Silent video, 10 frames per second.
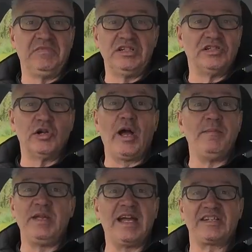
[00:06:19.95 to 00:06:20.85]

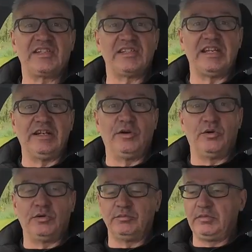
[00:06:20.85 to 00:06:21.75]
ABS, is it,
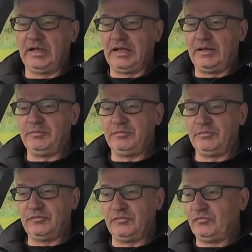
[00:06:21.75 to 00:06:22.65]
or
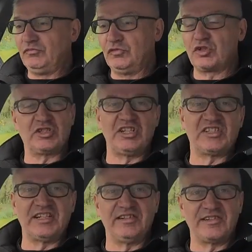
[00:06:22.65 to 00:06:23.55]
rusty
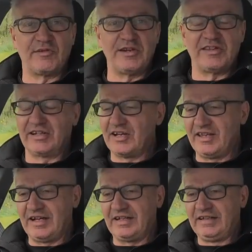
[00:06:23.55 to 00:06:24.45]
sills or anything like
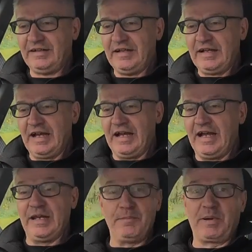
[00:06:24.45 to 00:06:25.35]
that,
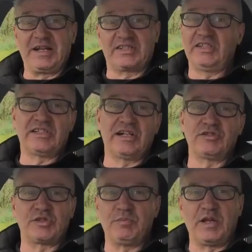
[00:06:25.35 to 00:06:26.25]
and it passes, I'll
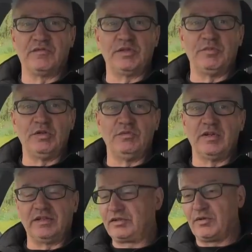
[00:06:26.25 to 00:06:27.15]
just be over the moon
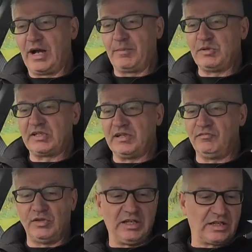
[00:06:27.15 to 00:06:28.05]
and quite happy to
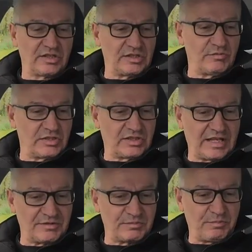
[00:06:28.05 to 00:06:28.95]
live with it because it was a
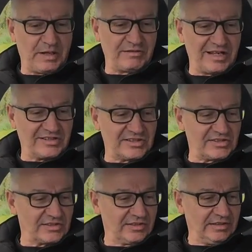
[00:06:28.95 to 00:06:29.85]
£1,000
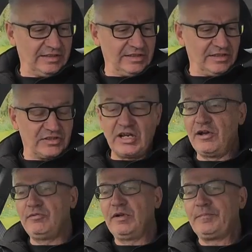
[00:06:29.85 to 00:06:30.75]
Lexus.
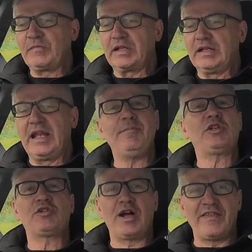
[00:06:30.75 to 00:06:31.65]
So let me
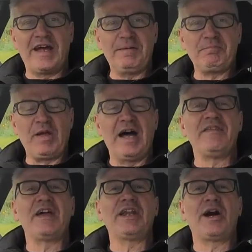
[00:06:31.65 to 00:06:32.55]
try that
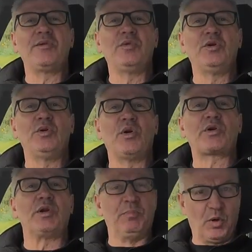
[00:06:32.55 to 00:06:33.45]
and then I will
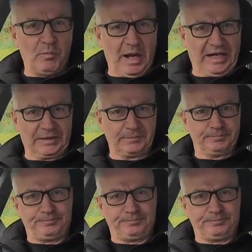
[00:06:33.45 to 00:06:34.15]
report back.